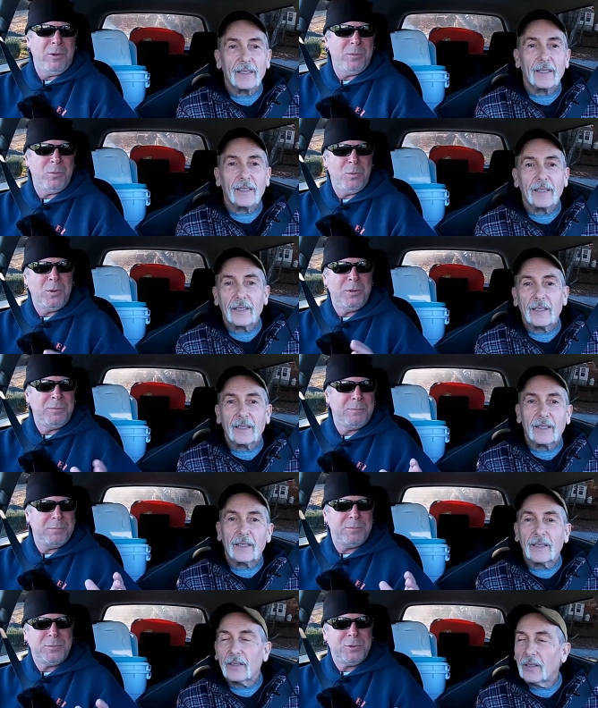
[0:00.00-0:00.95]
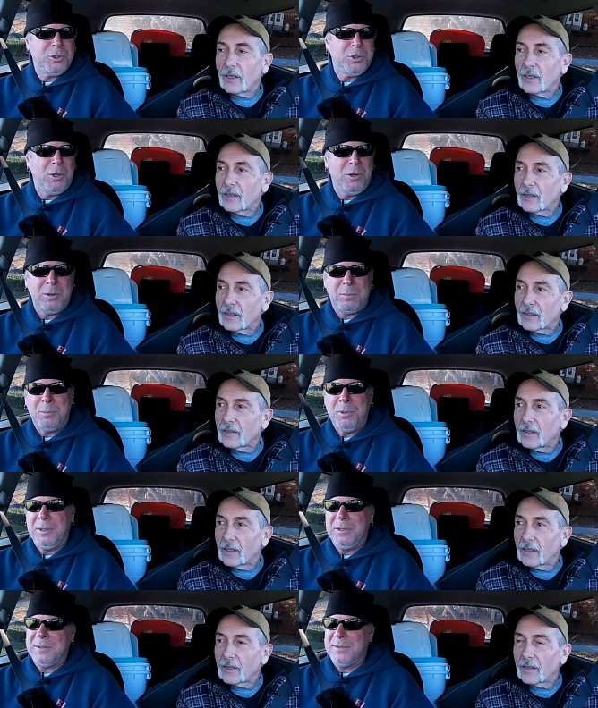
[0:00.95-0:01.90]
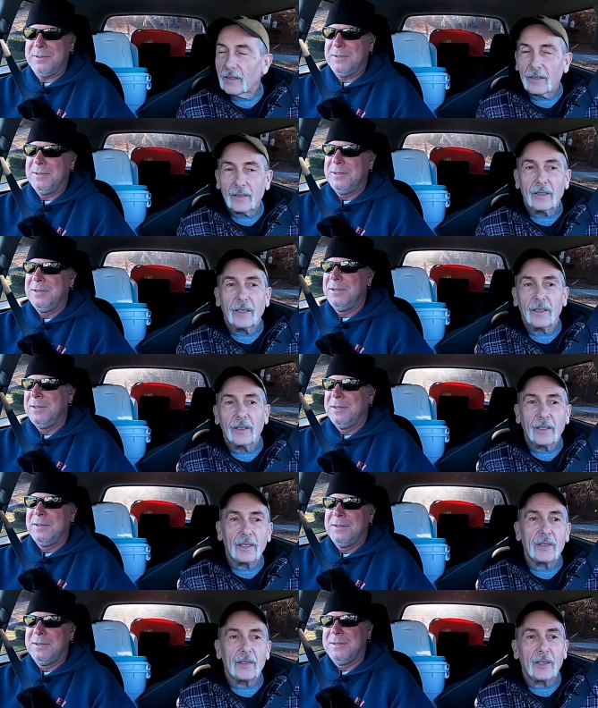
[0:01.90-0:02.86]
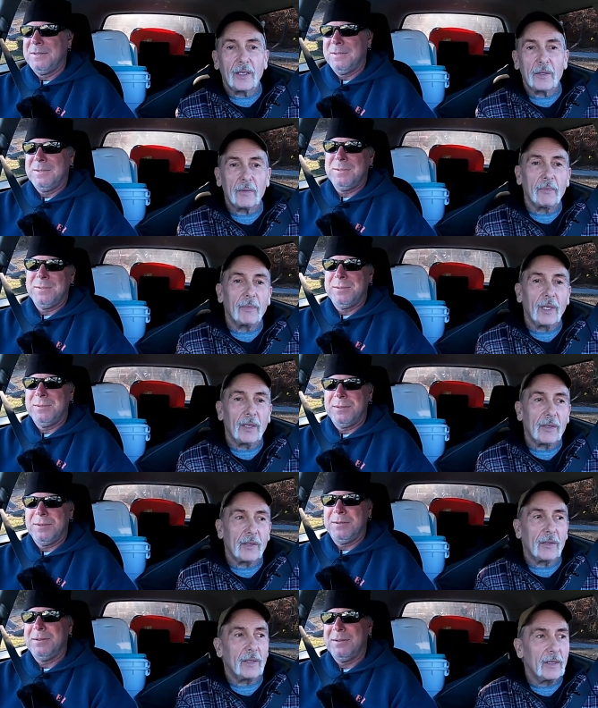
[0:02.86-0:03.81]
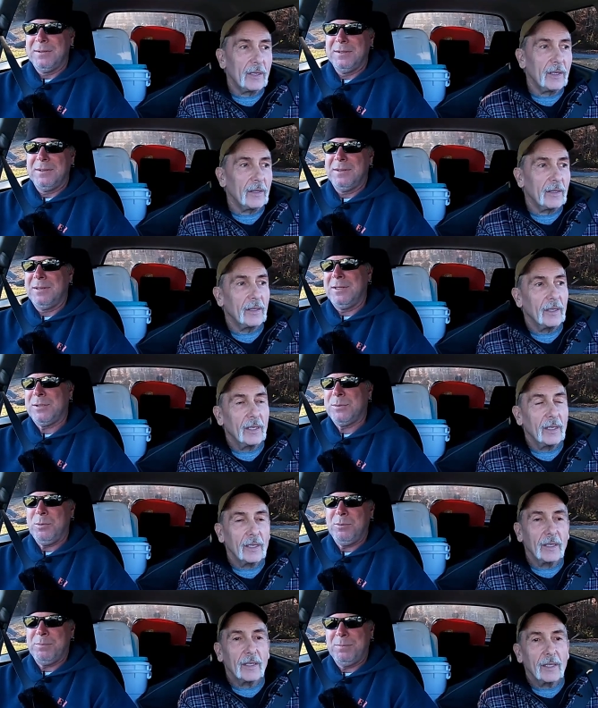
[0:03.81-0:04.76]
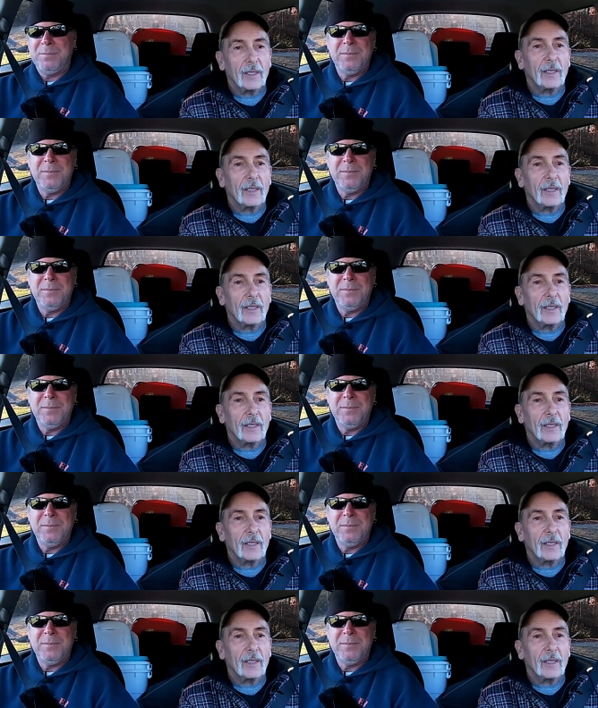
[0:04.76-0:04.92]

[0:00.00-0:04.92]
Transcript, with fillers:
Speaker 1: all one yeah. chunk. But
Speaker 2: yeah. yeah. that's that's that's the. Uh, I guess we'll